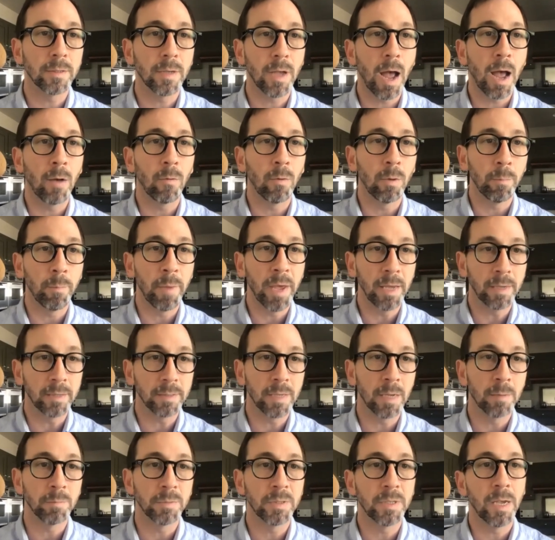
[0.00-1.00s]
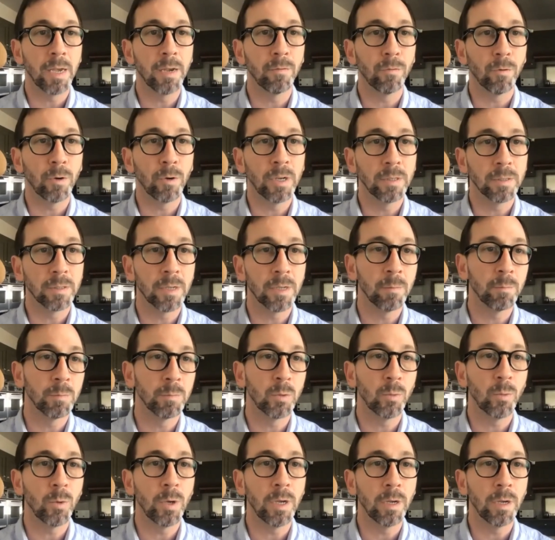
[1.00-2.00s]
I will make some savory and some
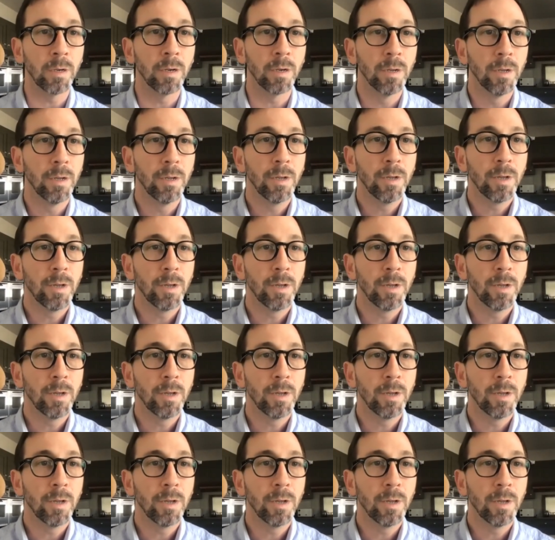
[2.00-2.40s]
sweet.